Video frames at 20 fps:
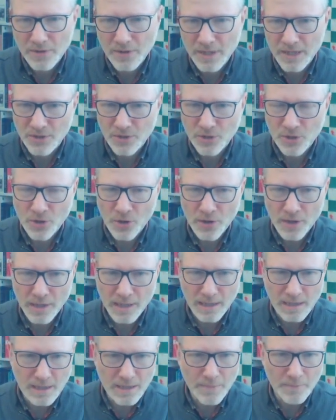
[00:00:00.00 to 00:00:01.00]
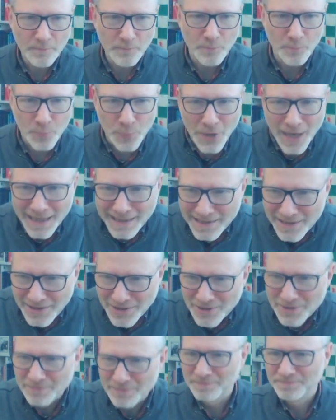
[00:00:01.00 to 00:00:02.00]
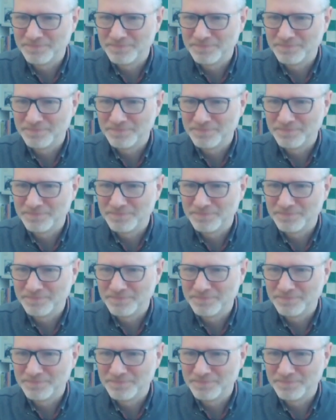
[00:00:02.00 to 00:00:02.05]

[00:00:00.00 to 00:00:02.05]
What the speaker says: his target practice.